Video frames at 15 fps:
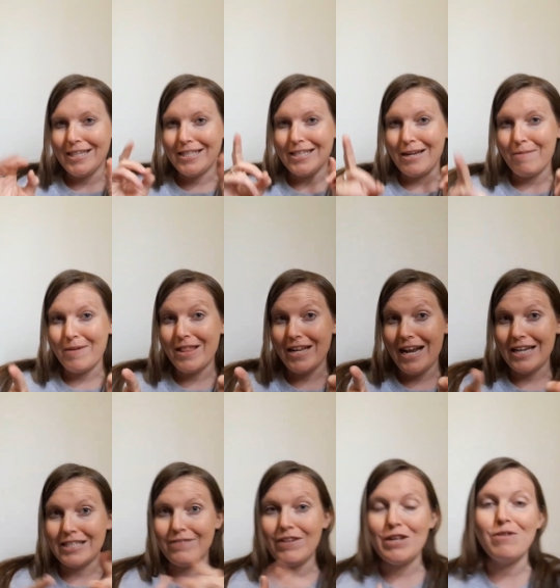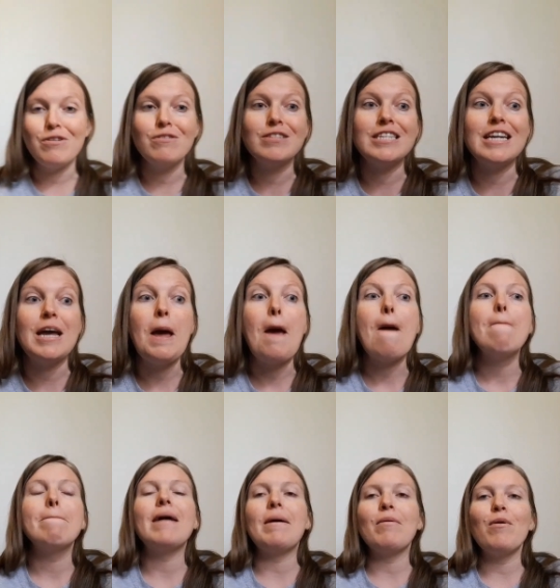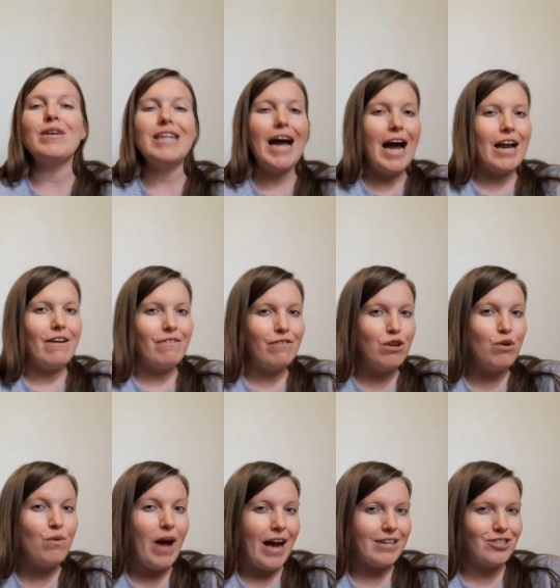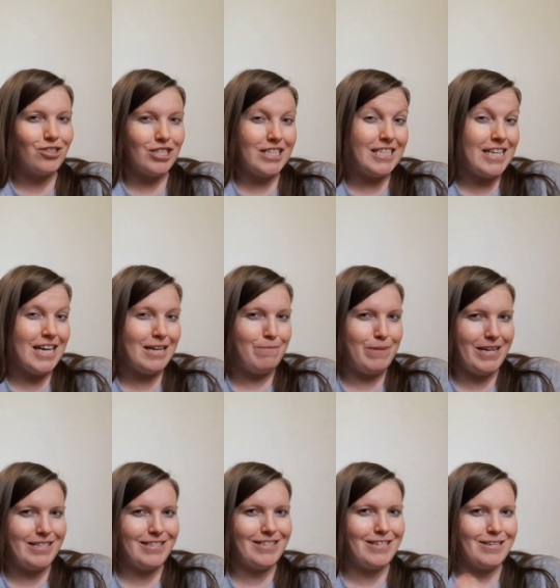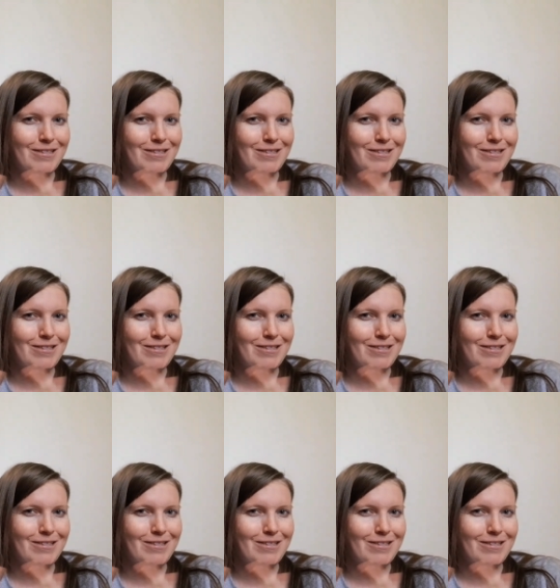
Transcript: It's going to be the next video you see, but I'm going to add a few extra tidbits.